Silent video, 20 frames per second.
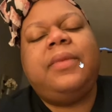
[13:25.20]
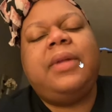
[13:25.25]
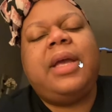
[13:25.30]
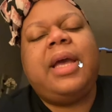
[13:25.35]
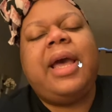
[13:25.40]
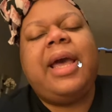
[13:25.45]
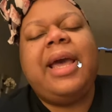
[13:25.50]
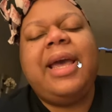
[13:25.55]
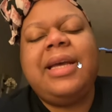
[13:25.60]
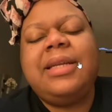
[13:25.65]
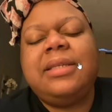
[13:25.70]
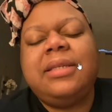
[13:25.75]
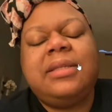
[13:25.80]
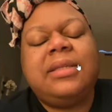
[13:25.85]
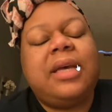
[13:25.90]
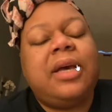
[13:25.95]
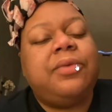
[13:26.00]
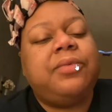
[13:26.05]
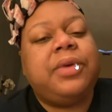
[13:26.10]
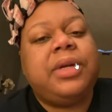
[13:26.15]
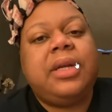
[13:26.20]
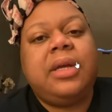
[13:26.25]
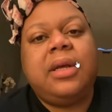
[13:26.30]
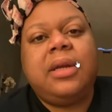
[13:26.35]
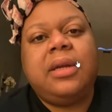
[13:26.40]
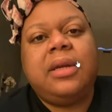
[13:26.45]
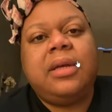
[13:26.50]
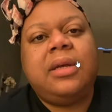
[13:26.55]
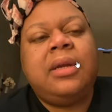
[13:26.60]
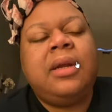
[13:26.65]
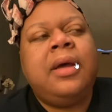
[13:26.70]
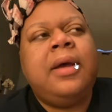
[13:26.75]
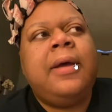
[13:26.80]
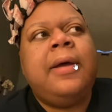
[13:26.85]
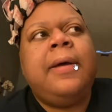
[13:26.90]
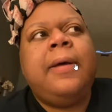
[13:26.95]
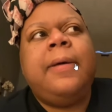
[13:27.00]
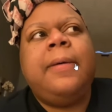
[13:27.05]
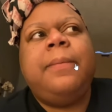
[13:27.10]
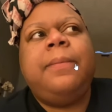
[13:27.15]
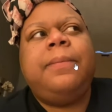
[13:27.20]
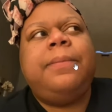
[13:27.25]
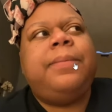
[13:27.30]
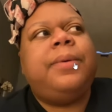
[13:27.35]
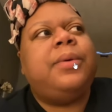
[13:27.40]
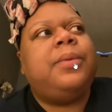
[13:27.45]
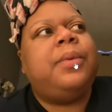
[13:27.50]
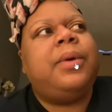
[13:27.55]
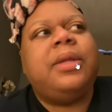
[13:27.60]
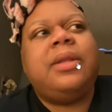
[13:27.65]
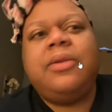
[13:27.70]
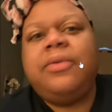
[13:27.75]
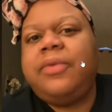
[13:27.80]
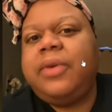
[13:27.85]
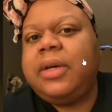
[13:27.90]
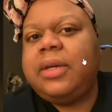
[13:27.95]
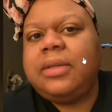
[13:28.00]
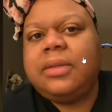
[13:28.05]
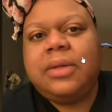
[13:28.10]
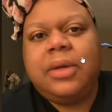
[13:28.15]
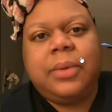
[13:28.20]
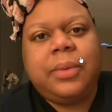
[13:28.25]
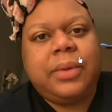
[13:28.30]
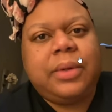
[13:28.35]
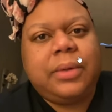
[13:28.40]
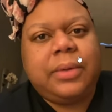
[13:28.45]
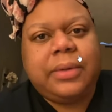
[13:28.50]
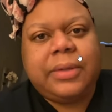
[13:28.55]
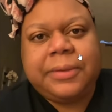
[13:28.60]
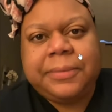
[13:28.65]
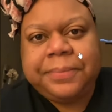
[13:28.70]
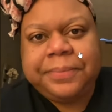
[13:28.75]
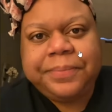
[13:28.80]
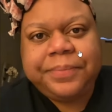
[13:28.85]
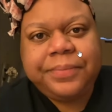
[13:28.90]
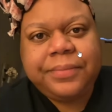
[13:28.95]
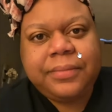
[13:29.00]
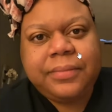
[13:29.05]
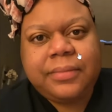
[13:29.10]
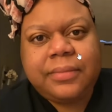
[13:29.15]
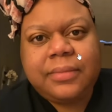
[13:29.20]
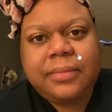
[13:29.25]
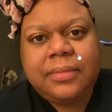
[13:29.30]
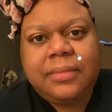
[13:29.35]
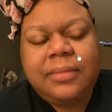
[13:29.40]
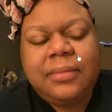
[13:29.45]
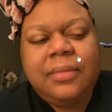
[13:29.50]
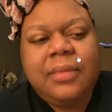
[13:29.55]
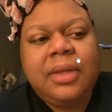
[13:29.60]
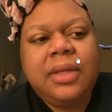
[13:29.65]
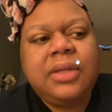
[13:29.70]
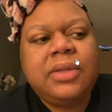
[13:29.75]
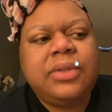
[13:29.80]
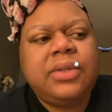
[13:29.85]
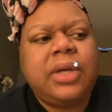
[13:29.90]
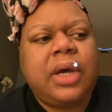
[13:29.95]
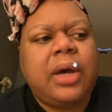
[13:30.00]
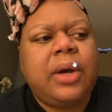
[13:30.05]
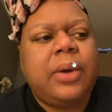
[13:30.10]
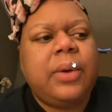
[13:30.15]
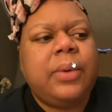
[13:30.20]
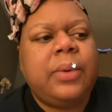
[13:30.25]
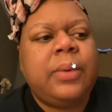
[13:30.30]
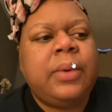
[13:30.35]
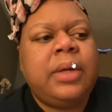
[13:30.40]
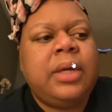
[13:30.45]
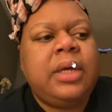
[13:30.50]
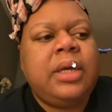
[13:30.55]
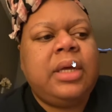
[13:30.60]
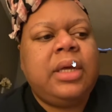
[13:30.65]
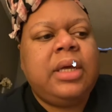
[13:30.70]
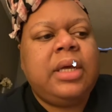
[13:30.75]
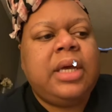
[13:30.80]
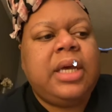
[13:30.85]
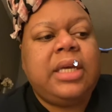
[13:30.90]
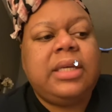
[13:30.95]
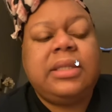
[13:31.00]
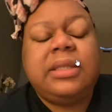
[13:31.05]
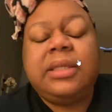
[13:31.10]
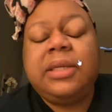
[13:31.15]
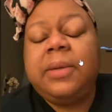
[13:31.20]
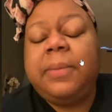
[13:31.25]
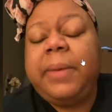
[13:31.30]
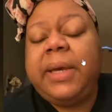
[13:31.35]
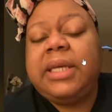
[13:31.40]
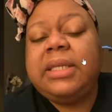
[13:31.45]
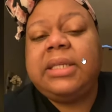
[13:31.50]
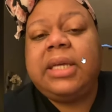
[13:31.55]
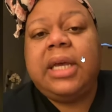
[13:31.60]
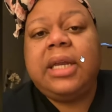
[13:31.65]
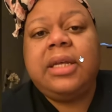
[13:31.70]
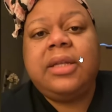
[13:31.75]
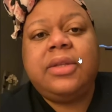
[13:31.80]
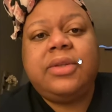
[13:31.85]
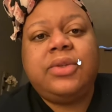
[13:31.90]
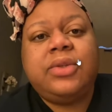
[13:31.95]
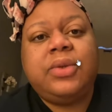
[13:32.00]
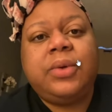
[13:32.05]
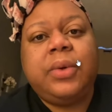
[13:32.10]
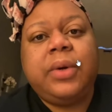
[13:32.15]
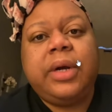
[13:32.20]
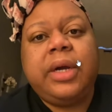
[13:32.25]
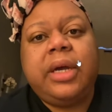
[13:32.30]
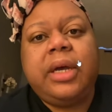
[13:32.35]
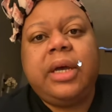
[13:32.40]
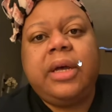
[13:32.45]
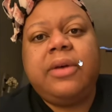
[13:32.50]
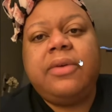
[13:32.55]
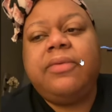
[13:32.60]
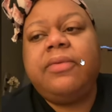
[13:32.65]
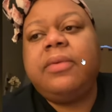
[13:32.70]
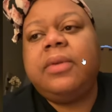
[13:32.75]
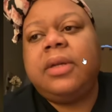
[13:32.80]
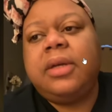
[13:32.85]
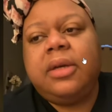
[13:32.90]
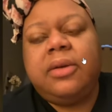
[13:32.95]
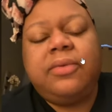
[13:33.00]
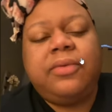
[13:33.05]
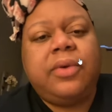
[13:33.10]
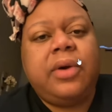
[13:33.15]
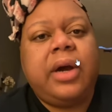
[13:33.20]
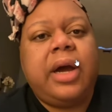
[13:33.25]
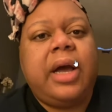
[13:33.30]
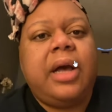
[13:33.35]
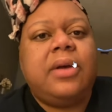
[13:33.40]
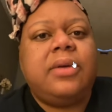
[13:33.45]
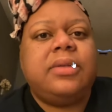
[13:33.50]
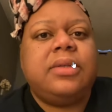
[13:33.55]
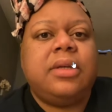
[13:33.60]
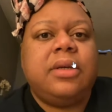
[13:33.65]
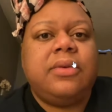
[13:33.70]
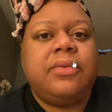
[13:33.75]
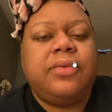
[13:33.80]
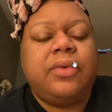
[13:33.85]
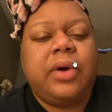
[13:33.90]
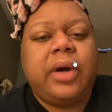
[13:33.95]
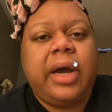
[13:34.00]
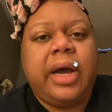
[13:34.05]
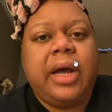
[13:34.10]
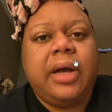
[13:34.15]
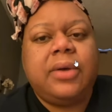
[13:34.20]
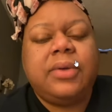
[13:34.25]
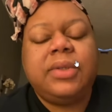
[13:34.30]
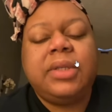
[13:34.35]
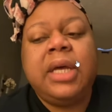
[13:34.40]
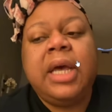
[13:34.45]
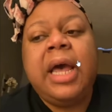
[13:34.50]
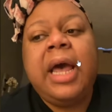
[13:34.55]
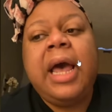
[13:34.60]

I hate to sound redundant, but what the fuck is going on? Huh. So he's still maintaining the story of looking for a house, looking for a house.